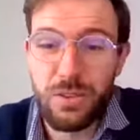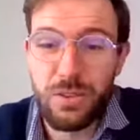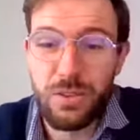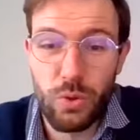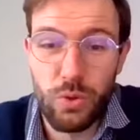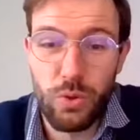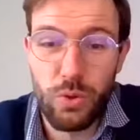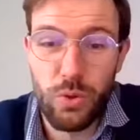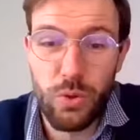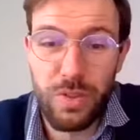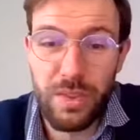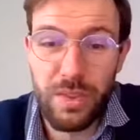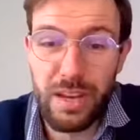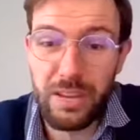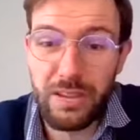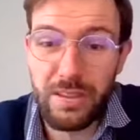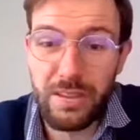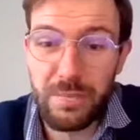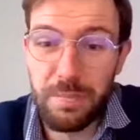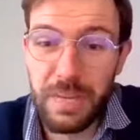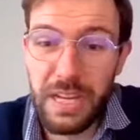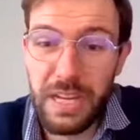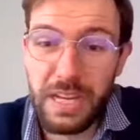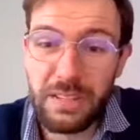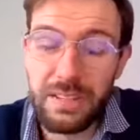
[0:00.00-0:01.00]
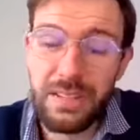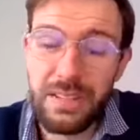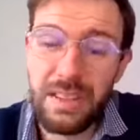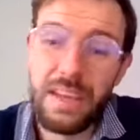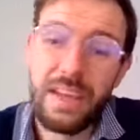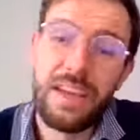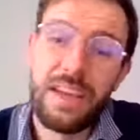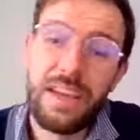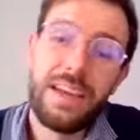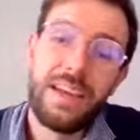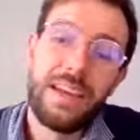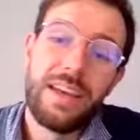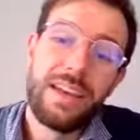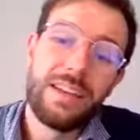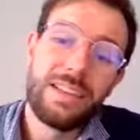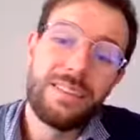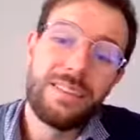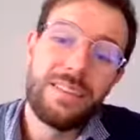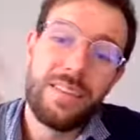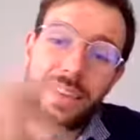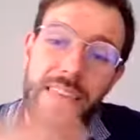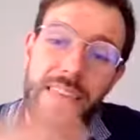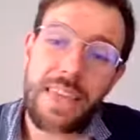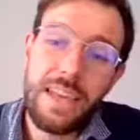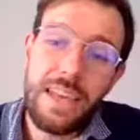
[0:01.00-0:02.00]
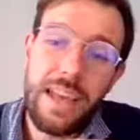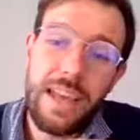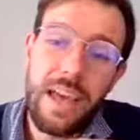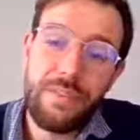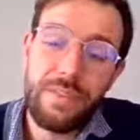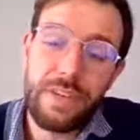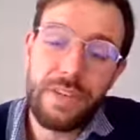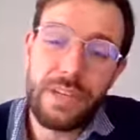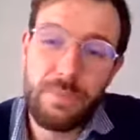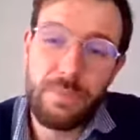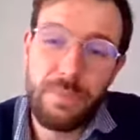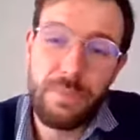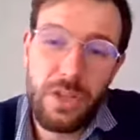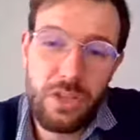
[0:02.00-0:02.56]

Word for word: or $2,000 bucks. To then have a